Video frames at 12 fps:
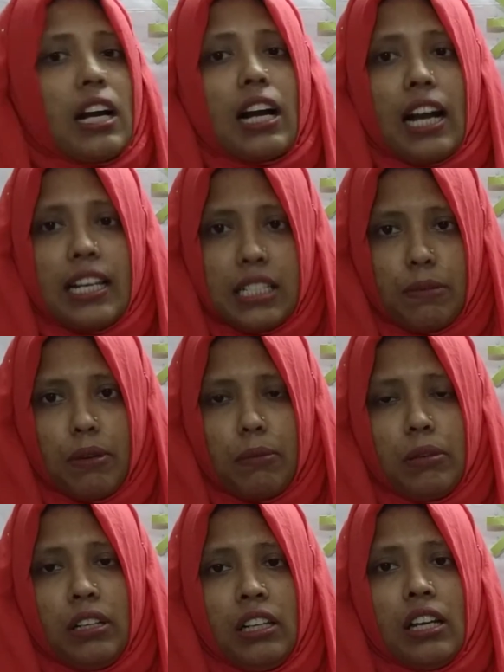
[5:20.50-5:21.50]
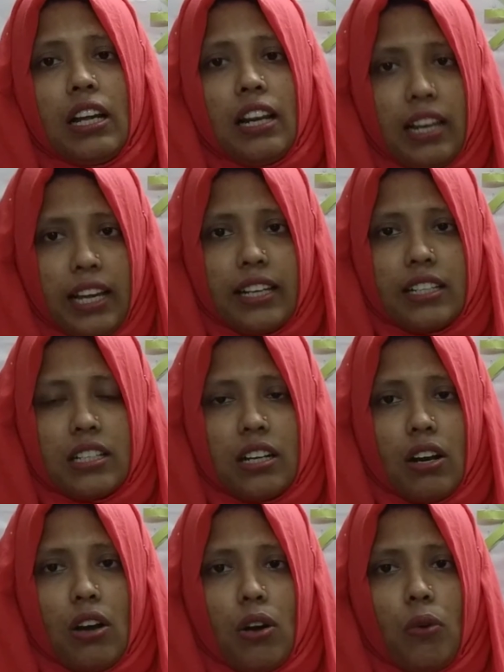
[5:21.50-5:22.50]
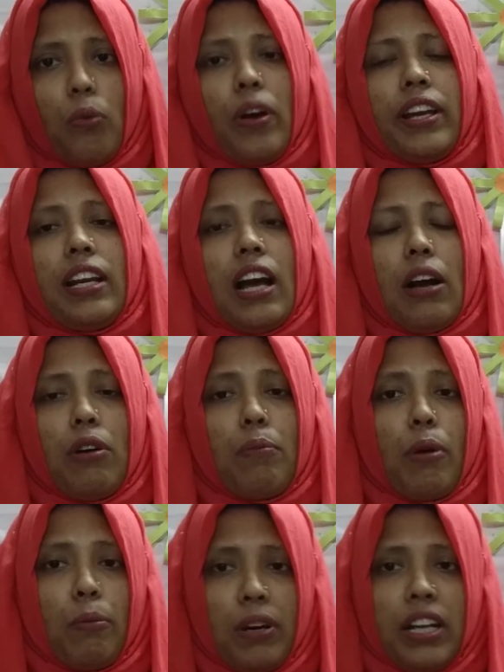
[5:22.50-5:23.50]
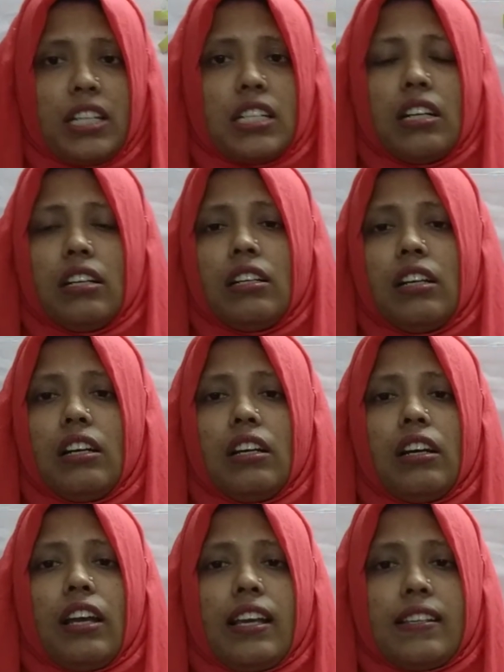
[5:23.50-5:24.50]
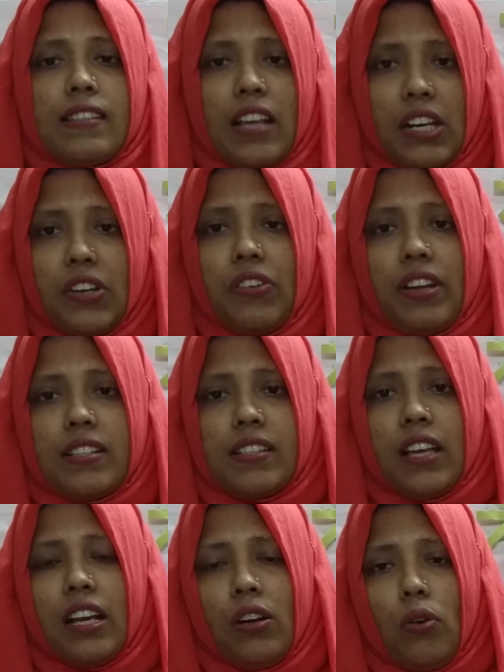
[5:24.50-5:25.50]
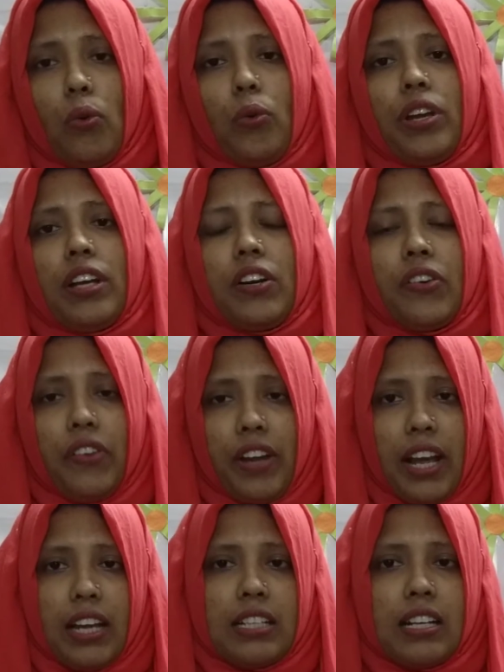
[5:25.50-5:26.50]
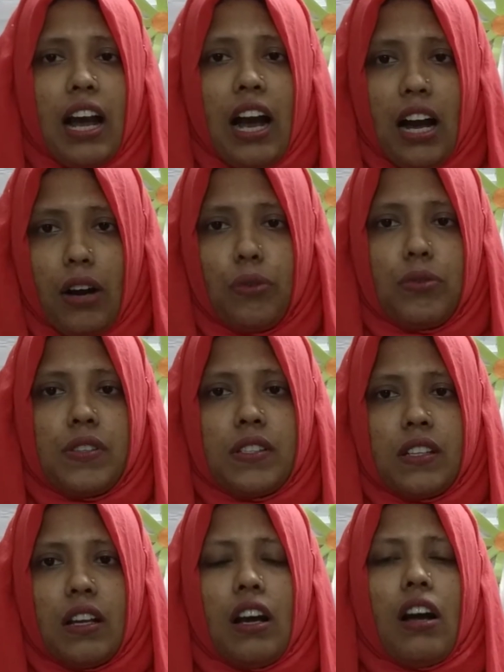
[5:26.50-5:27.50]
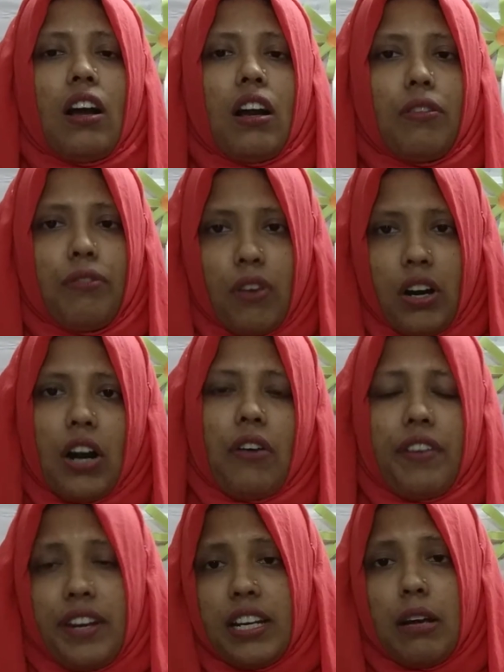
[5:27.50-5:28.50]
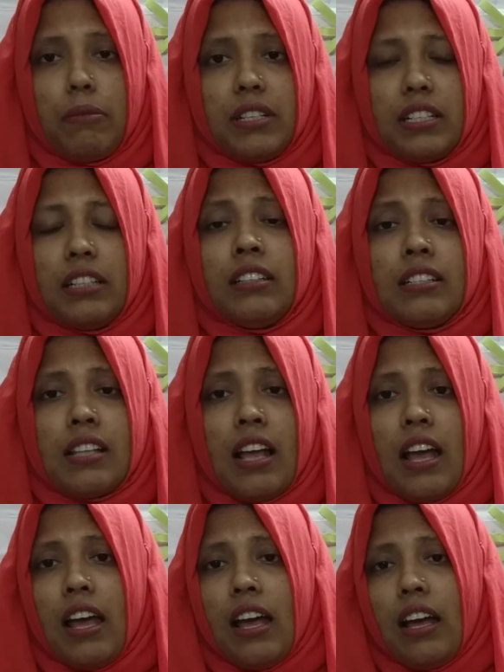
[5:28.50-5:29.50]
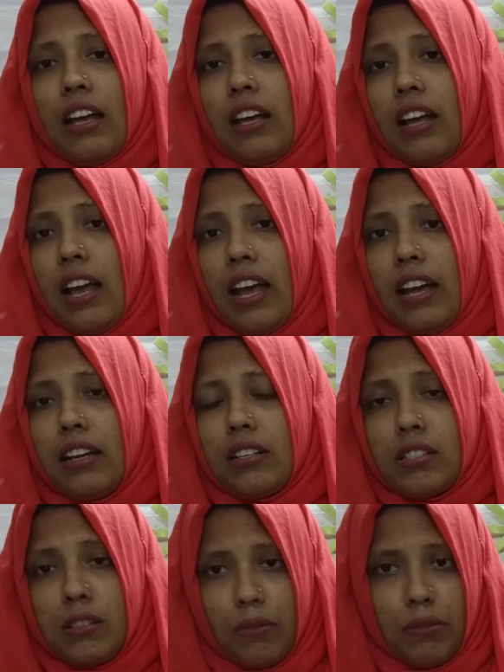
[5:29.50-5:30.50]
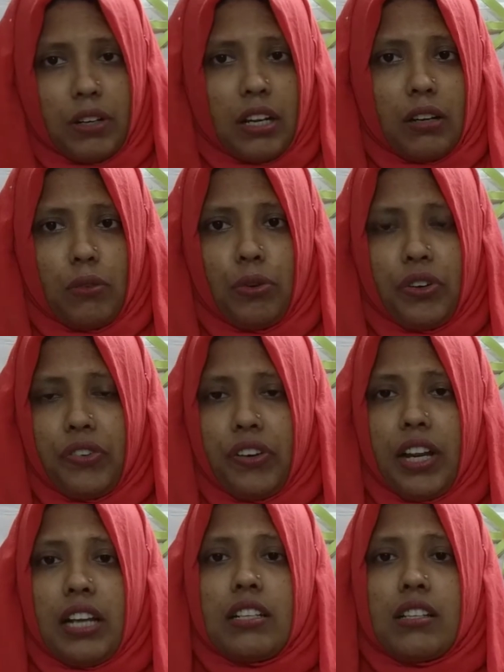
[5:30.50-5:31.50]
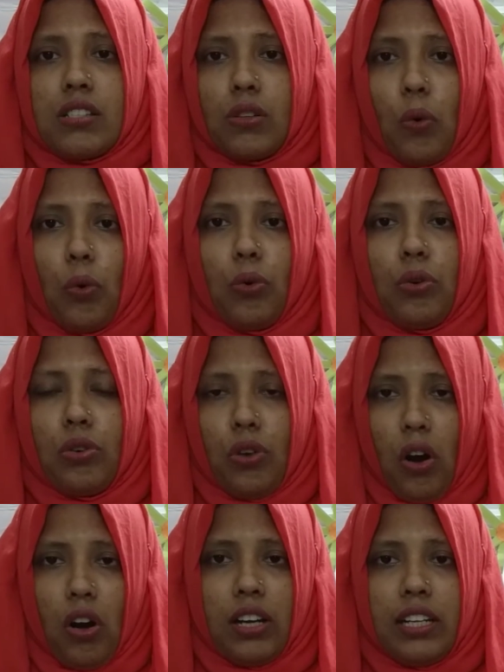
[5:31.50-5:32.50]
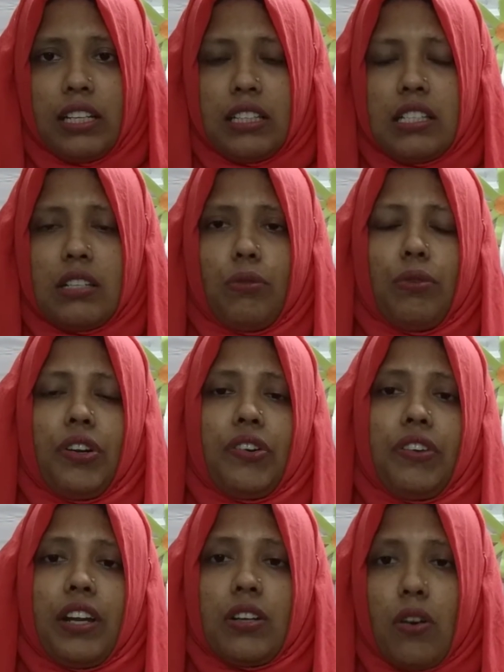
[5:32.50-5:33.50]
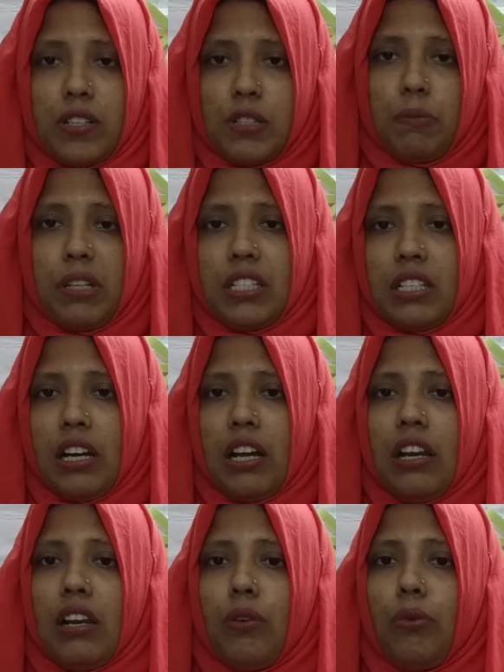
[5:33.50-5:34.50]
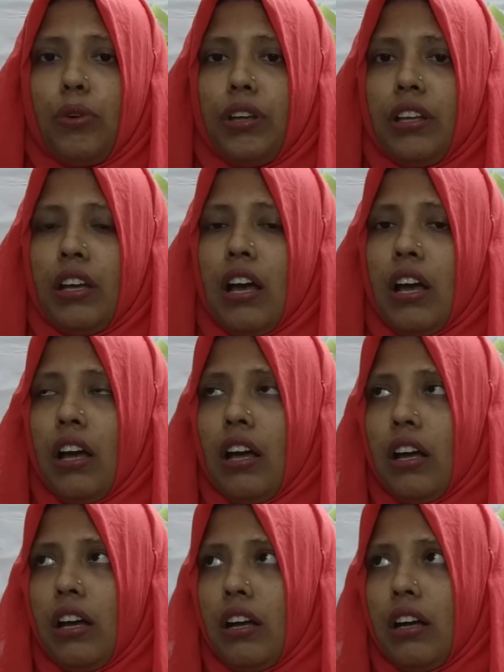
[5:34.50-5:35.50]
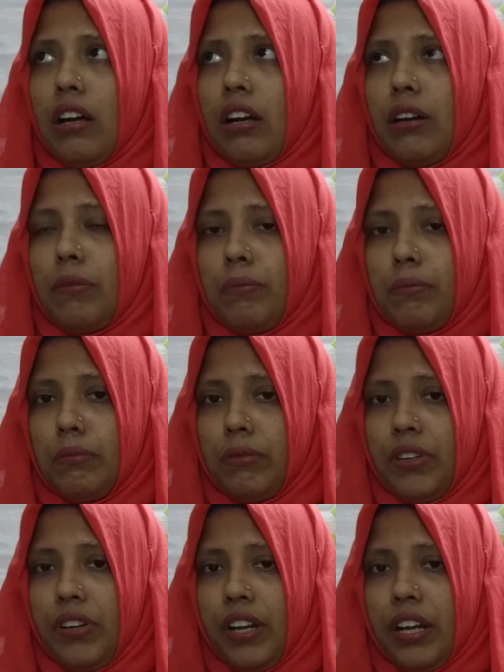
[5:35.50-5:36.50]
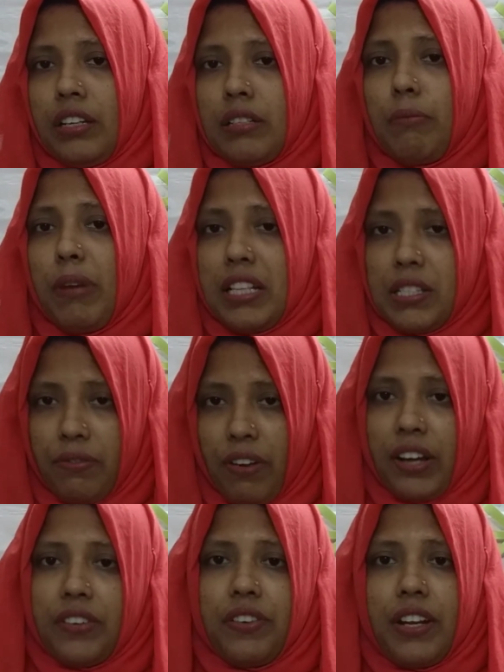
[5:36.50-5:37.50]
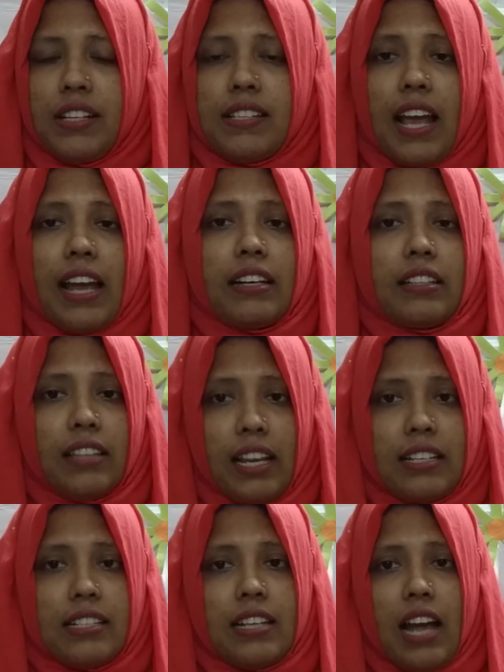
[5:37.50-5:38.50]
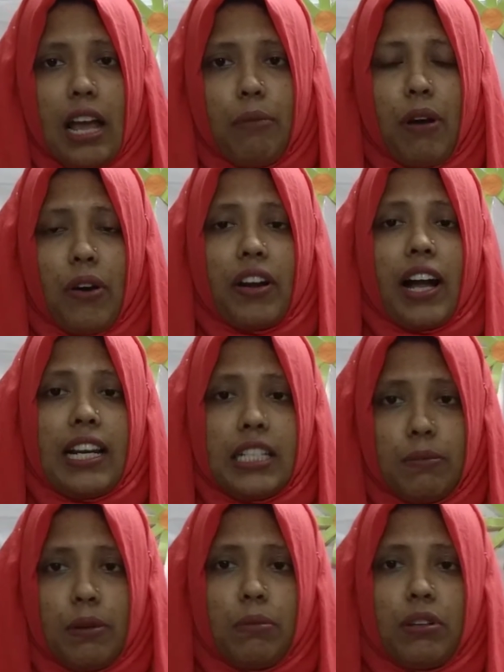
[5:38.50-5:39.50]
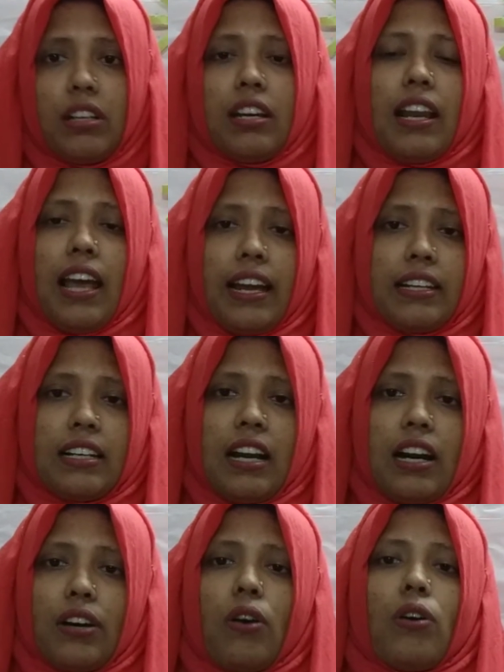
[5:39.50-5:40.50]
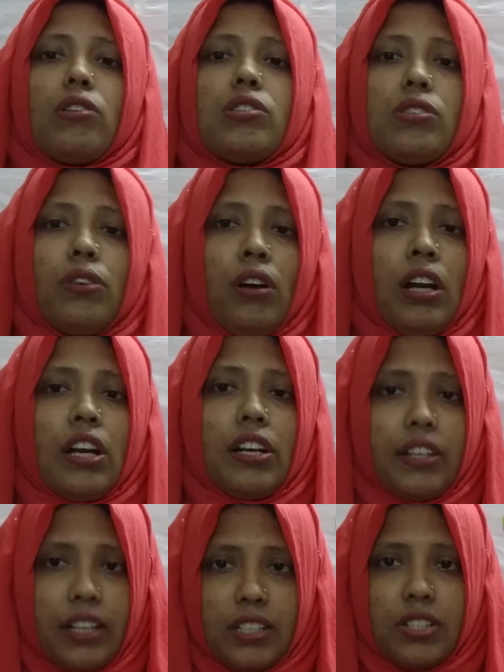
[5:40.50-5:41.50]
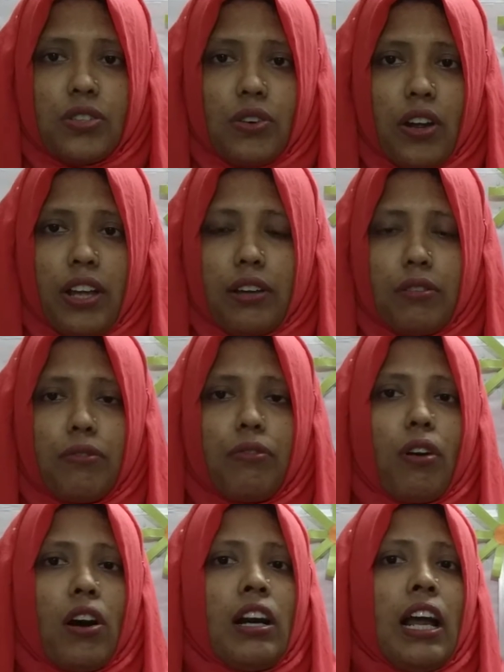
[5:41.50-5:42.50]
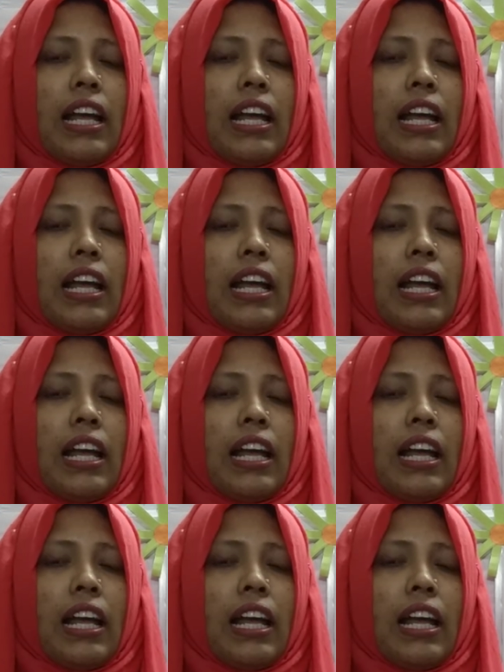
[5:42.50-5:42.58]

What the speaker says: cultivable land. When our population is increasing, we create house for our inhabitants, as we create school, college, we create hospital, we uh, create mills, factories, and that time our cultivable land are also destroying for